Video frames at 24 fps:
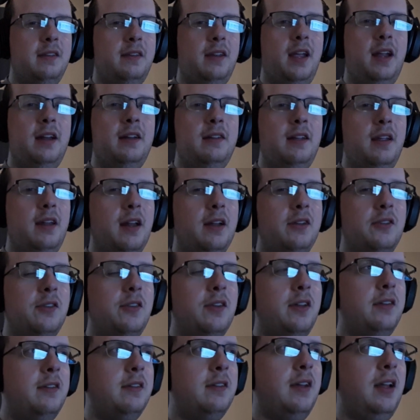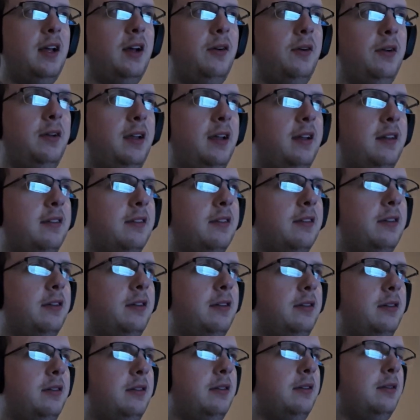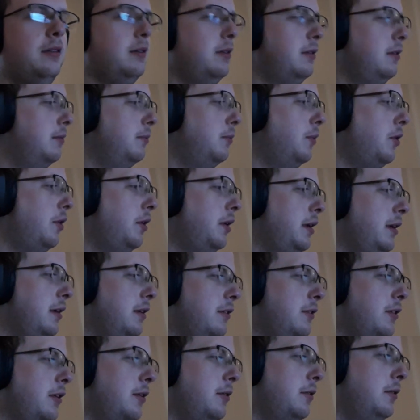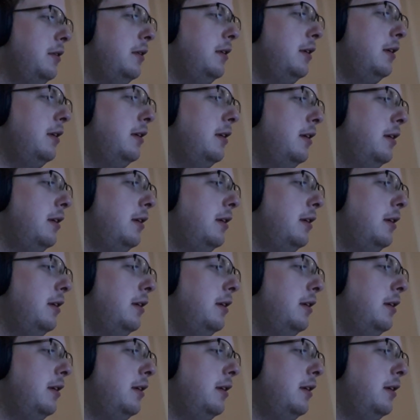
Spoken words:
I guess it's 18 exercises now, it gets a little boring. So,